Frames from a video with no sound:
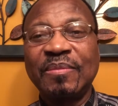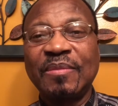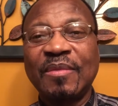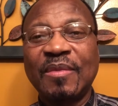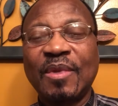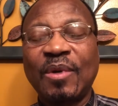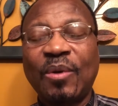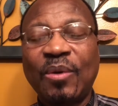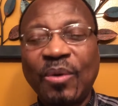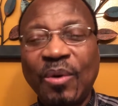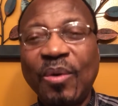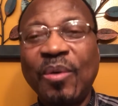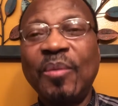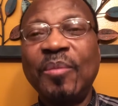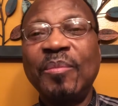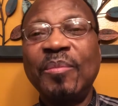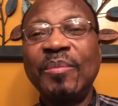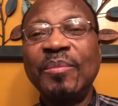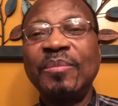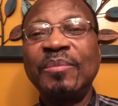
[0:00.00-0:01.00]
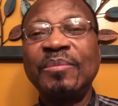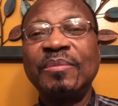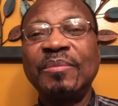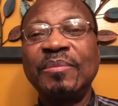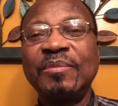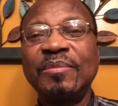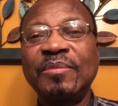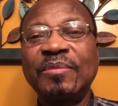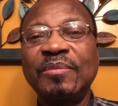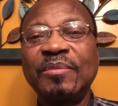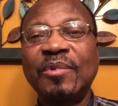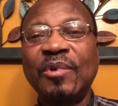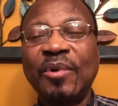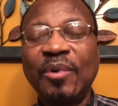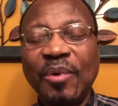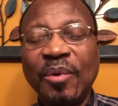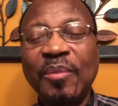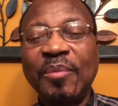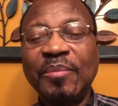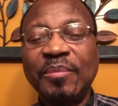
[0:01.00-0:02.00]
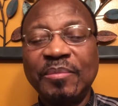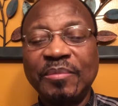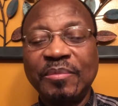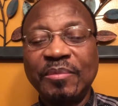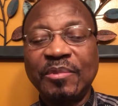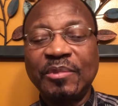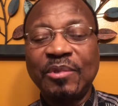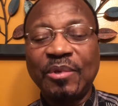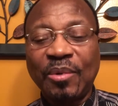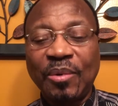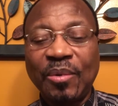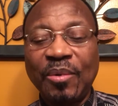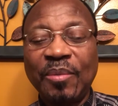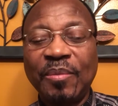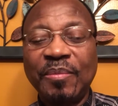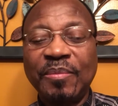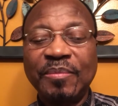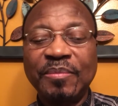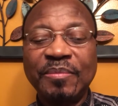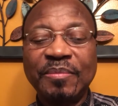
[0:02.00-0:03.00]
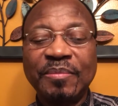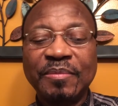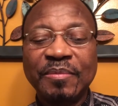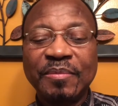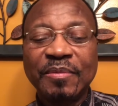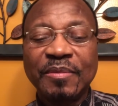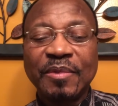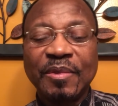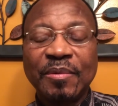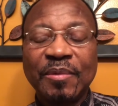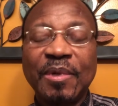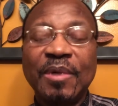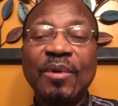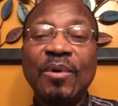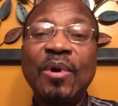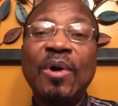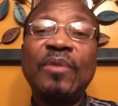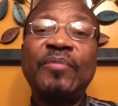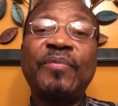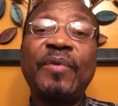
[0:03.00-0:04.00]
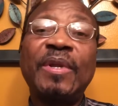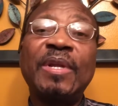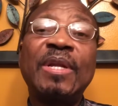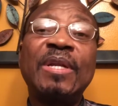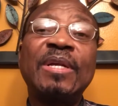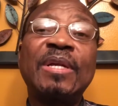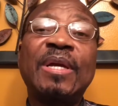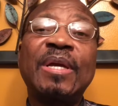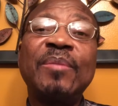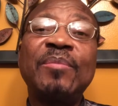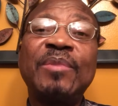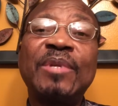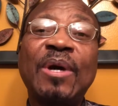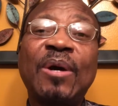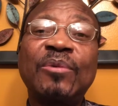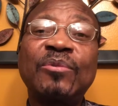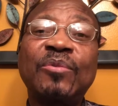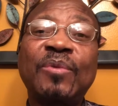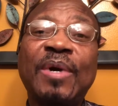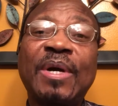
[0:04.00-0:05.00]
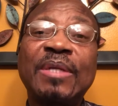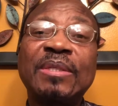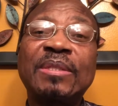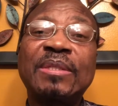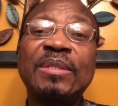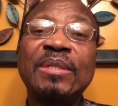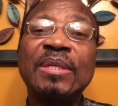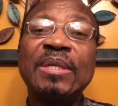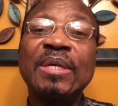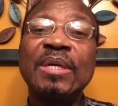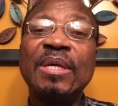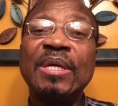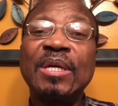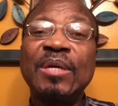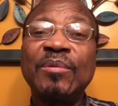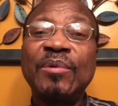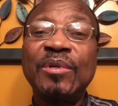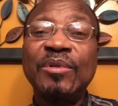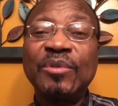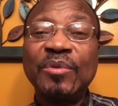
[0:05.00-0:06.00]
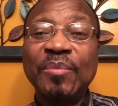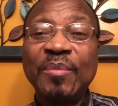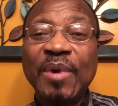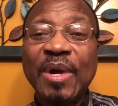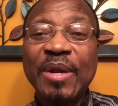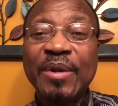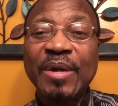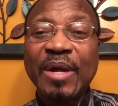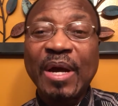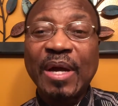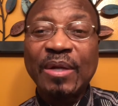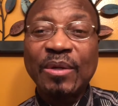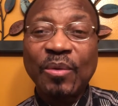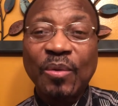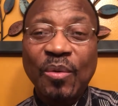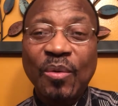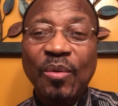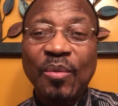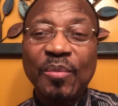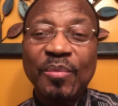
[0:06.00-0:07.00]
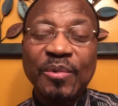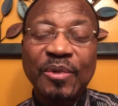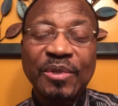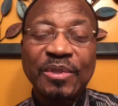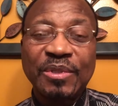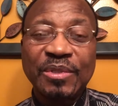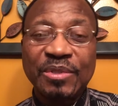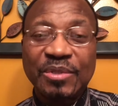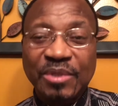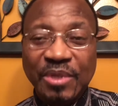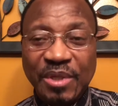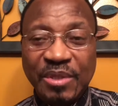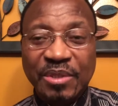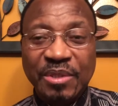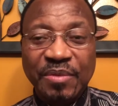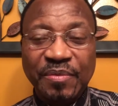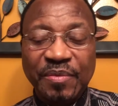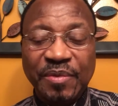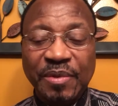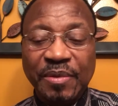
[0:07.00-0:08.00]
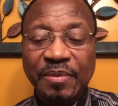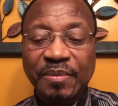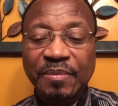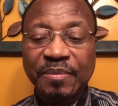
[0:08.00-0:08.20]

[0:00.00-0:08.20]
Home. Home. Your home. When God finally came down to us, he wanted to marry at home, not in church even.